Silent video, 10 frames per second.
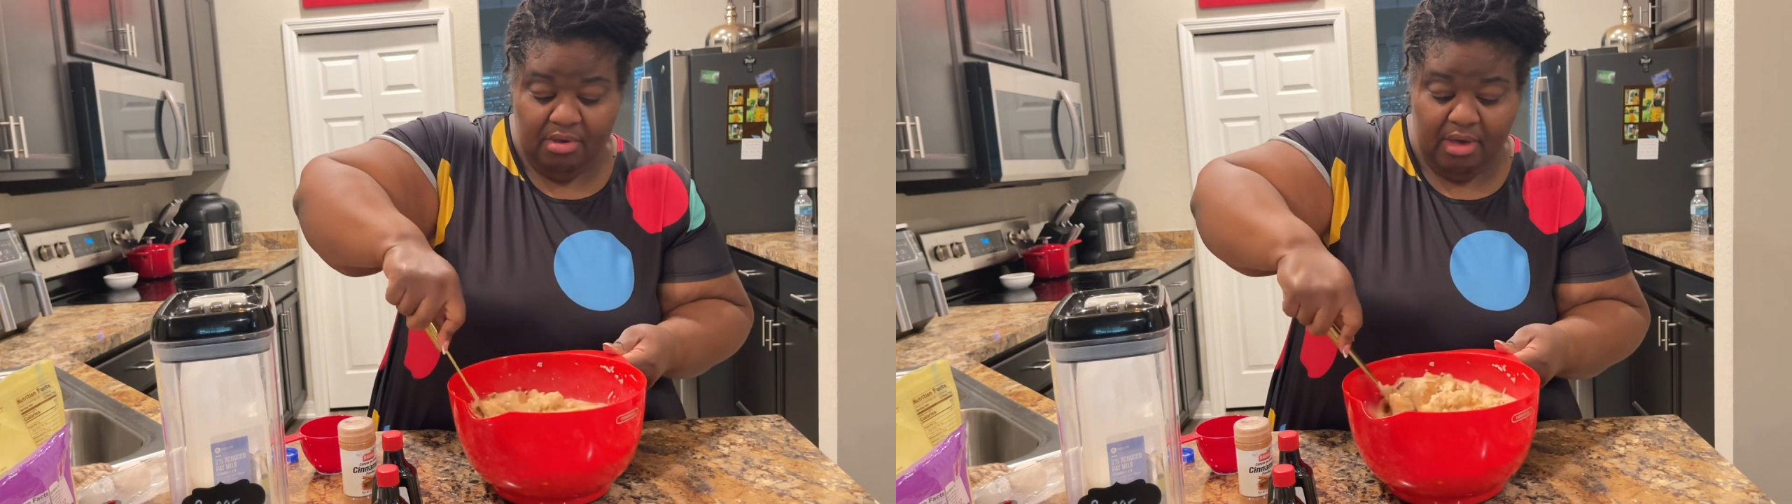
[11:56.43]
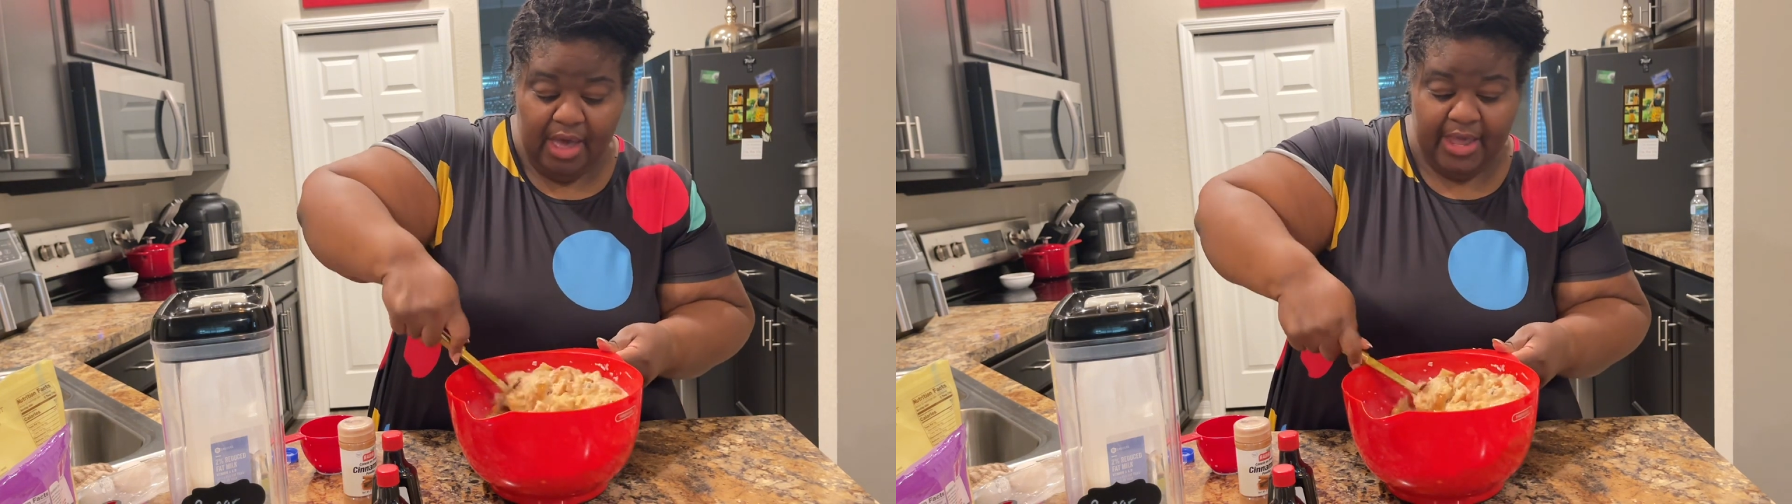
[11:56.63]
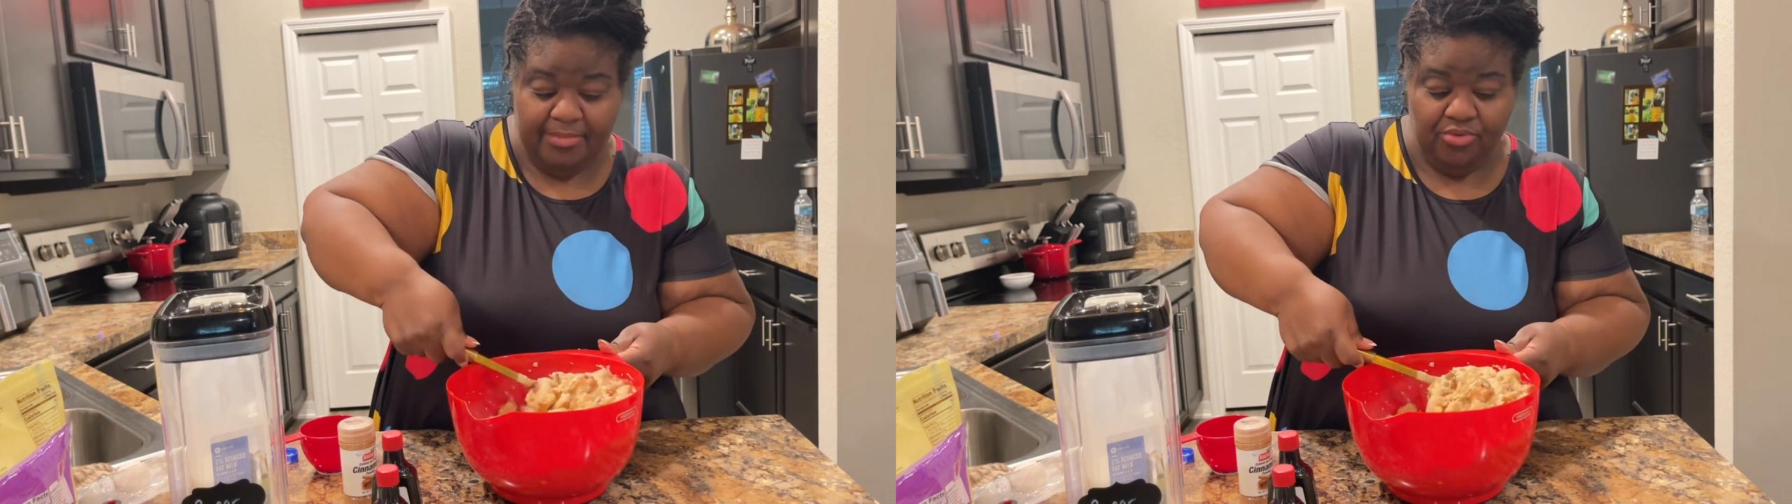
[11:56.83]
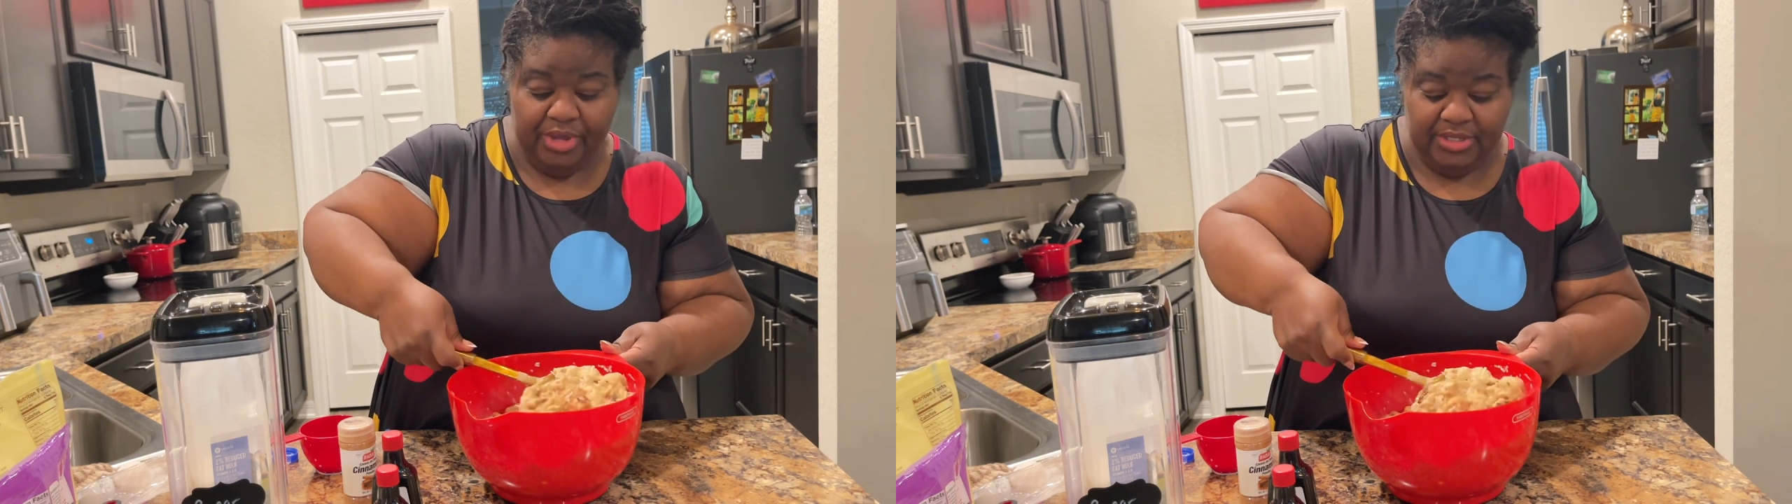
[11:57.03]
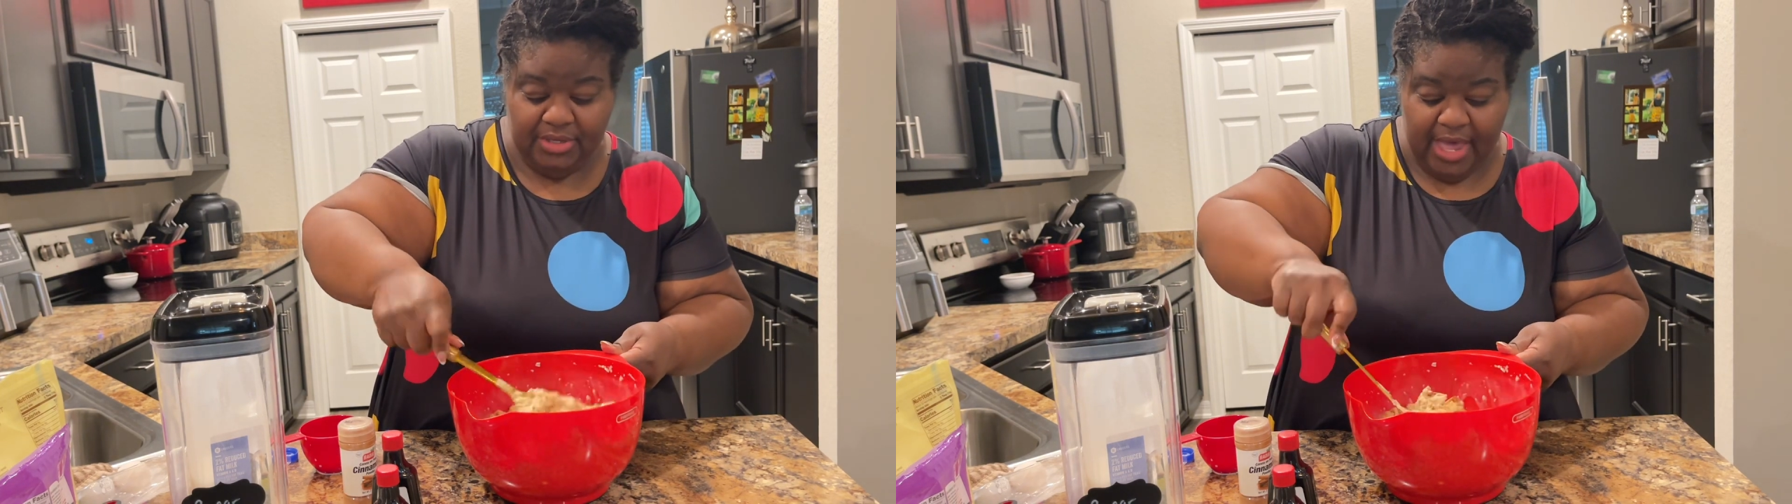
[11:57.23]
I am going
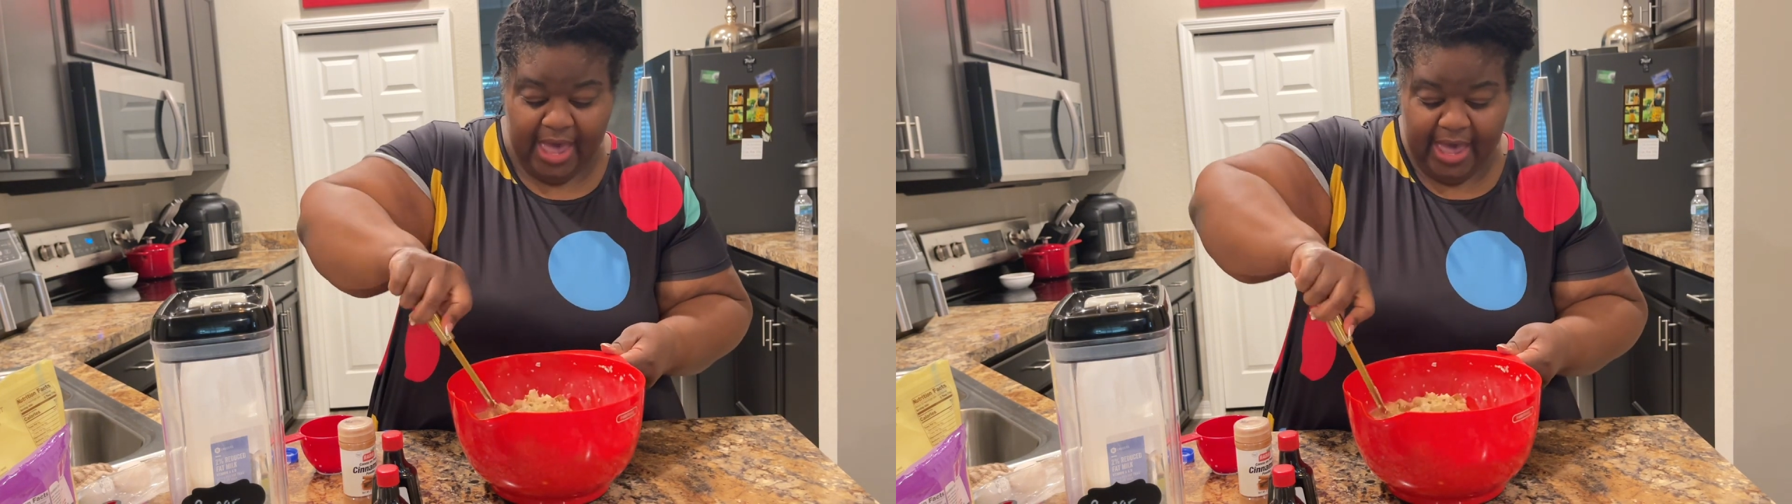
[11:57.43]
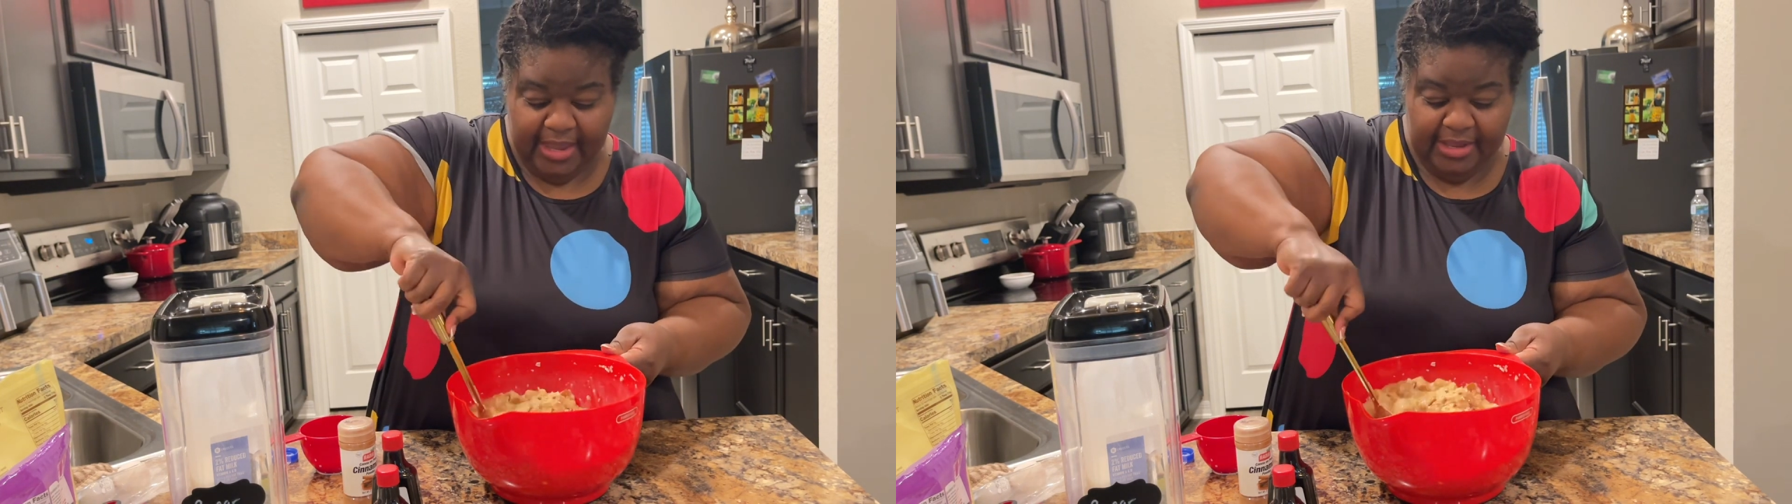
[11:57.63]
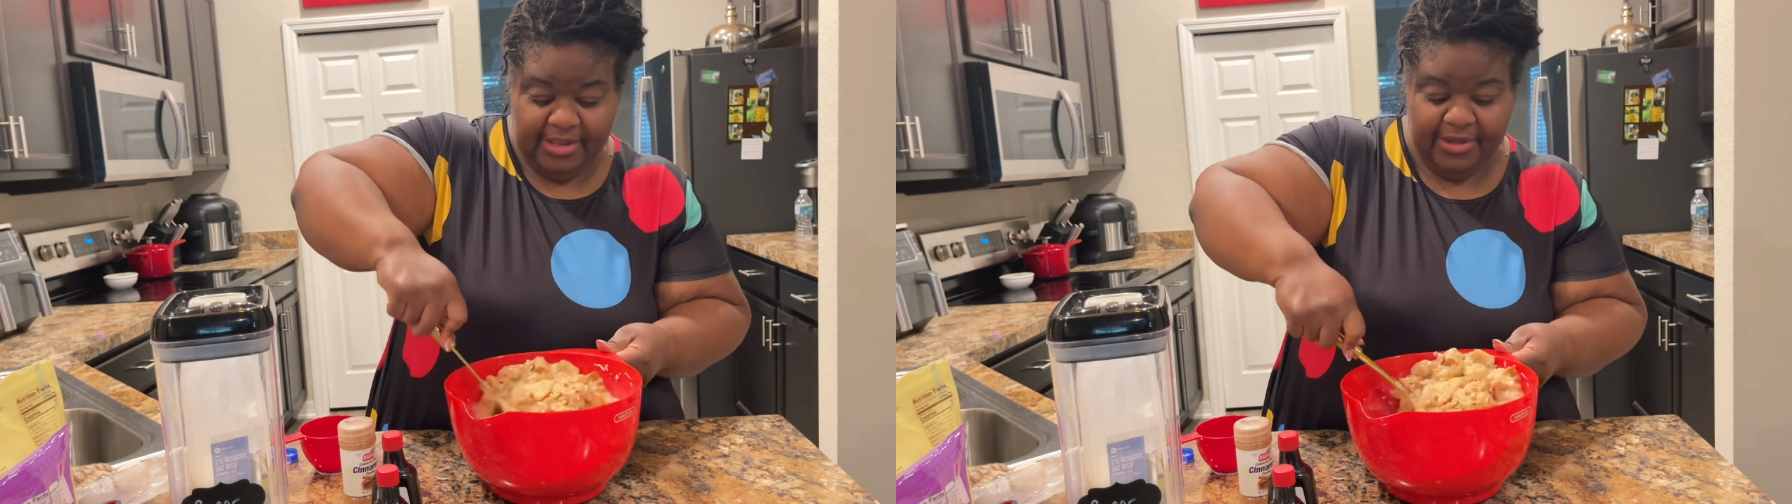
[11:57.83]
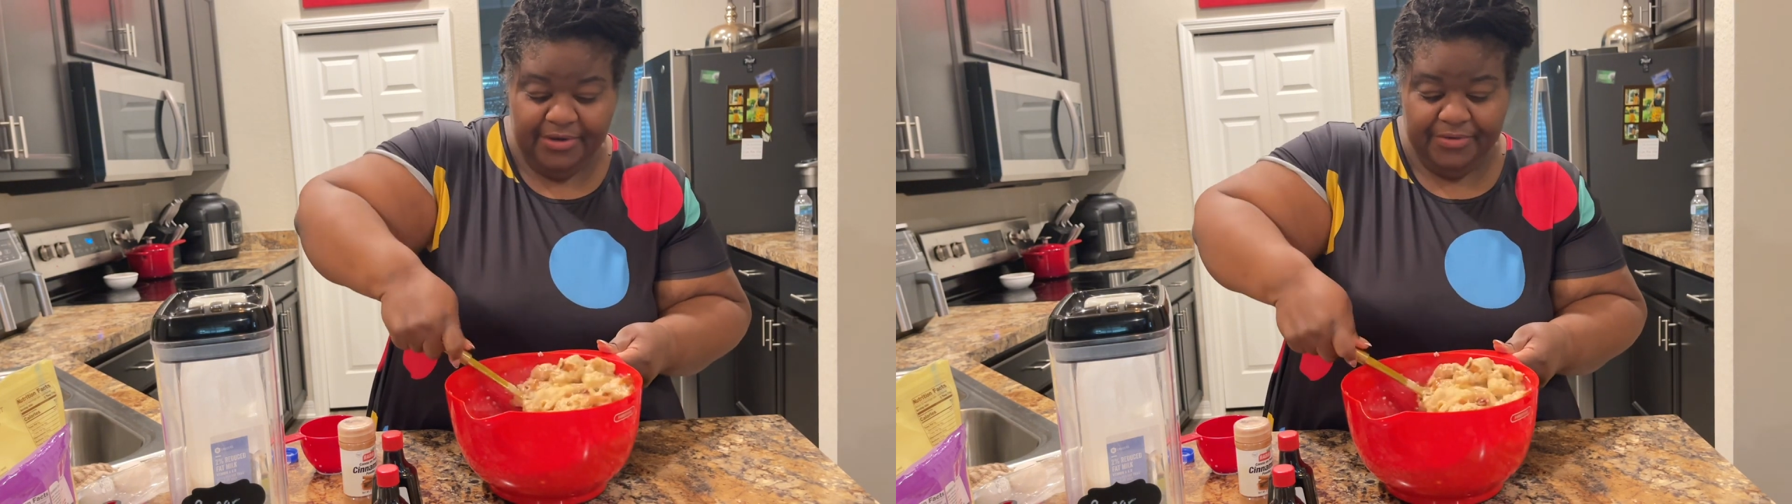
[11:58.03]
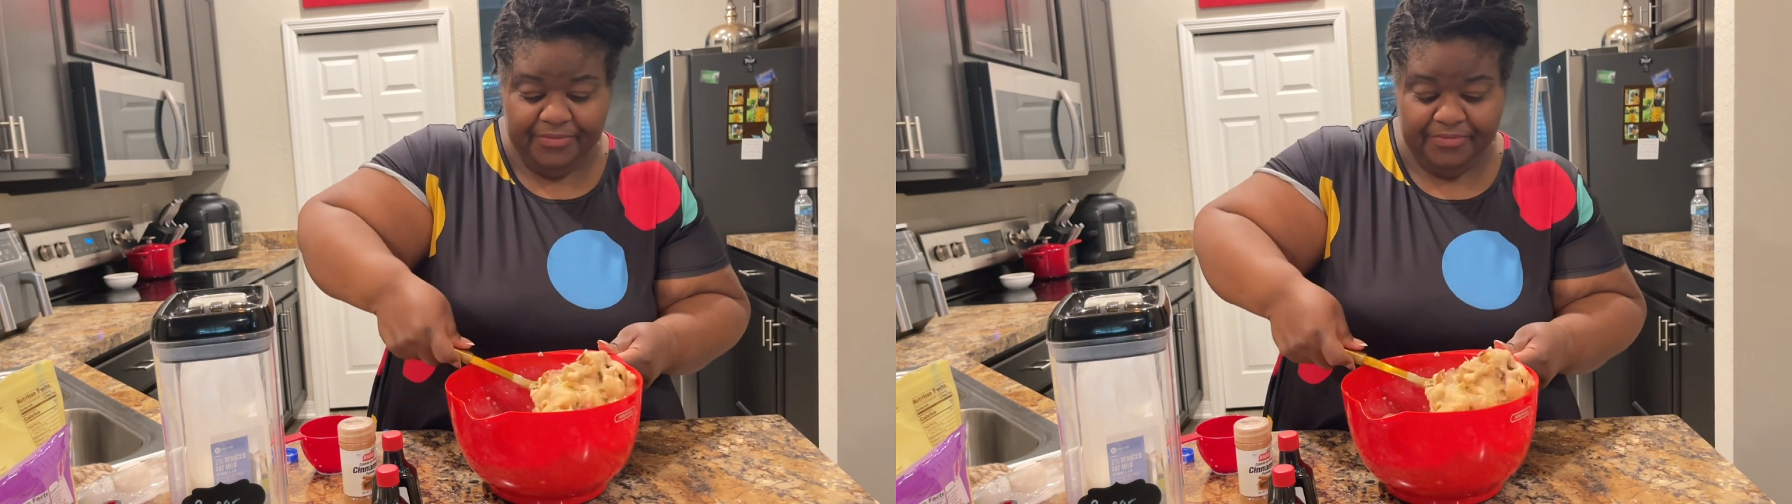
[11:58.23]
to add in here